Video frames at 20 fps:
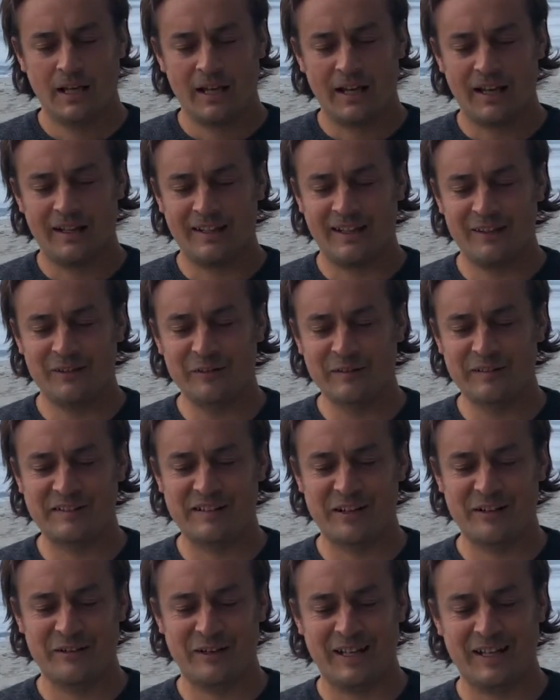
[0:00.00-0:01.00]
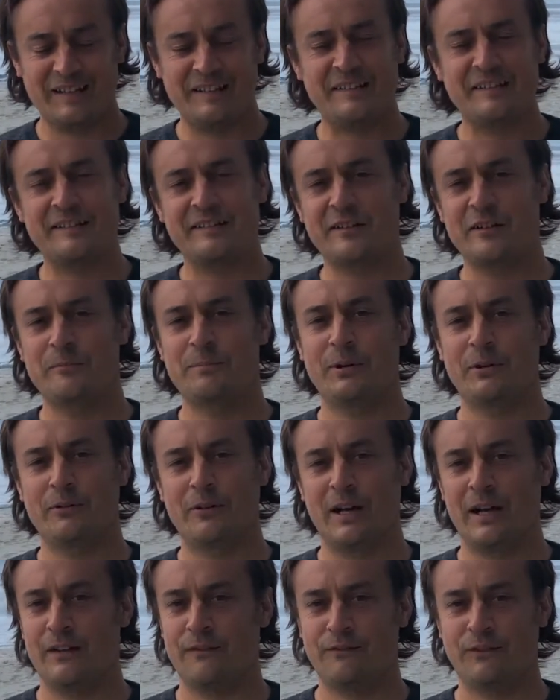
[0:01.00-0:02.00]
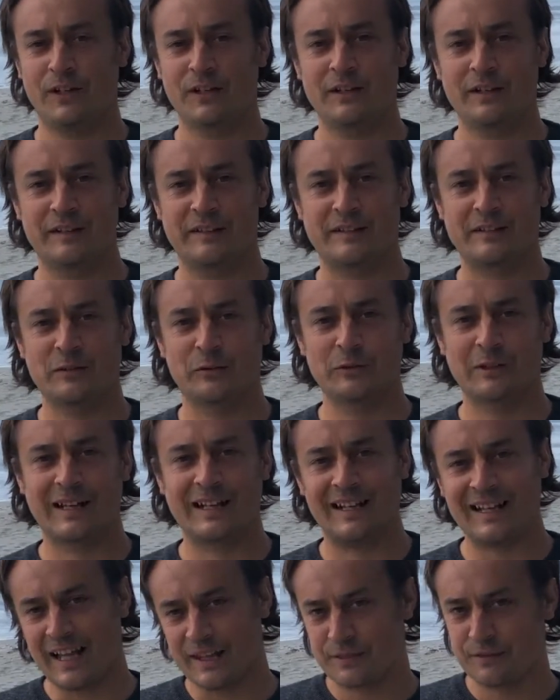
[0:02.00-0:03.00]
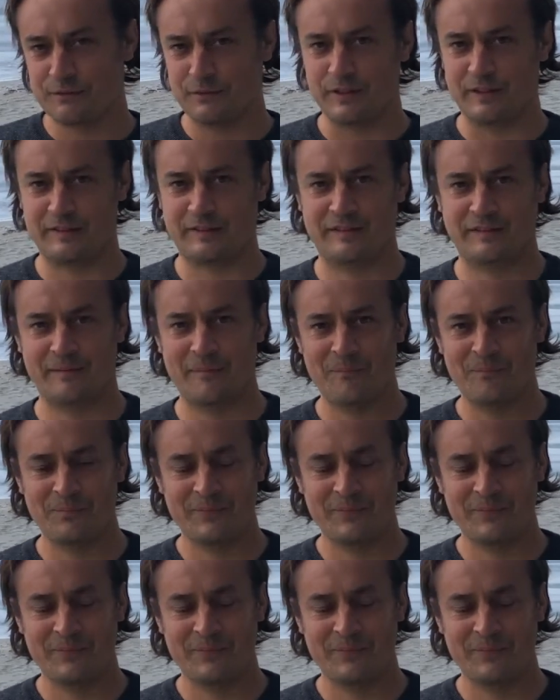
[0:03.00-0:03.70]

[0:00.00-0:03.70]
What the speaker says: And then also a super rare fungus called Clathrus,